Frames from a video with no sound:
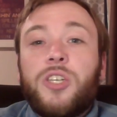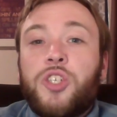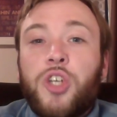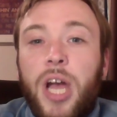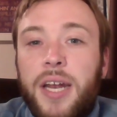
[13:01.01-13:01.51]

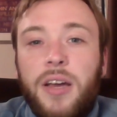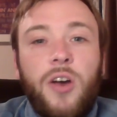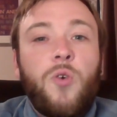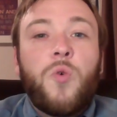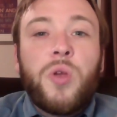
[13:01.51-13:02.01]

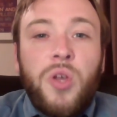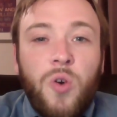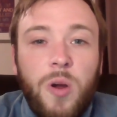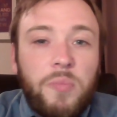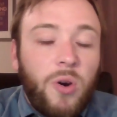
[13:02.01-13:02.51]
China or
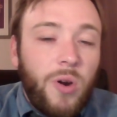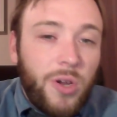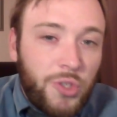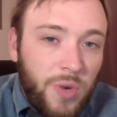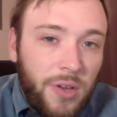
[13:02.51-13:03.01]
Europe or
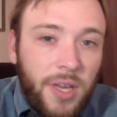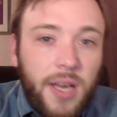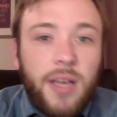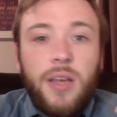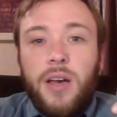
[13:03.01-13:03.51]

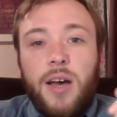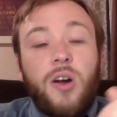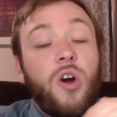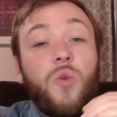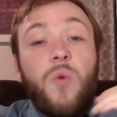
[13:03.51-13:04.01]
Australia
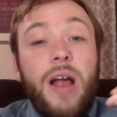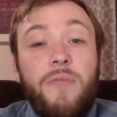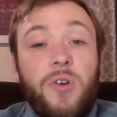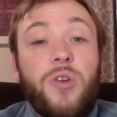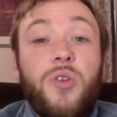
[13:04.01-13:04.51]
or wherever.